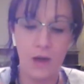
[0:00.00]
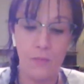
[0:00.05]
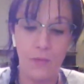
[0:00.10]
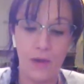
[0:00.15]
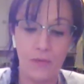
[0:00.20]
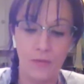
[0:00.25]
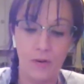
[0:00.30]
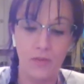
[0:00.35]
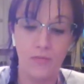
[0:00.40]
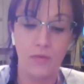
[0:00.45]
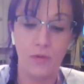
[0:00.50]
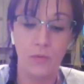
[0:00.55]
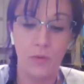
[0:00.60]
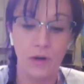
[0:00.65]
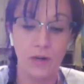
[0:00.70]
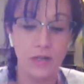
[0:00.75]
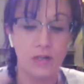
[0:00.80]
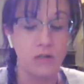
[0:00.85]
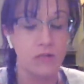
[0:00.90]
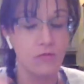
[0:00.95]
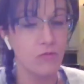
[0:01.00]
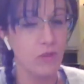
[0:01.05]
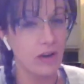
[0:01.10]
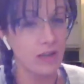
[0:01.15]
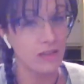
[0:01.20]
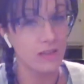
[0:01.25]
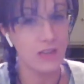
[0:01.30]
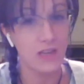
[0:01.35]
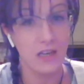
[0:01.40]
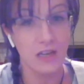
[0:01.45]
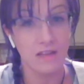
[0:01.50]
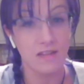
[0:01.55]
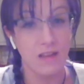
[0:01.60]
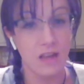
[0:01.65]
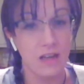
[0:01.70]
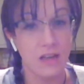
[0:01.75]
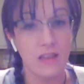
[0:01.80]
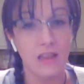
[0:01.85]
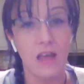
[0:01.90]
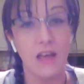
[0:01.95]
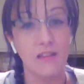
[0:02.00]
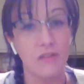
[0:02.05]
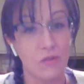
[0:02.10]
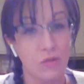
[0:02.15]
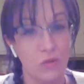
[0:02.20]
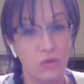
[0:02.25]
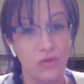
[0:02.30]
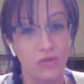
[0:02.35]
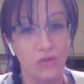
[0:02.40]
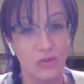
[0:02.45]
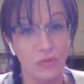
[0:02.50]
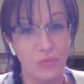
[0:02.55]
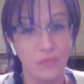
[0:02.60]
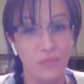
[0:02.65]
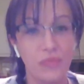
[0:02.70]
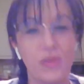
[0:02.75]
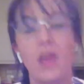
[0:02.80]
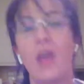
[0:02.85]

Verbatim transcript: However, if you want to just rent the extended, that's cool too.